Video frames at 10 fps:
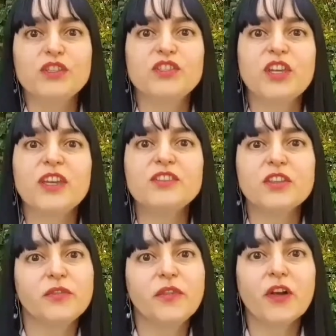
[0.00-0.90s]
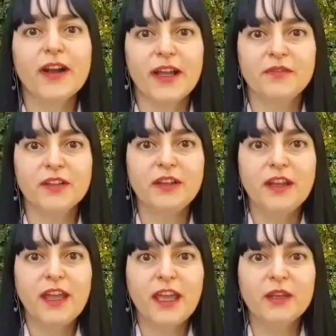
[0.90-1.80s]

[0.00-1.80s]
was changed forever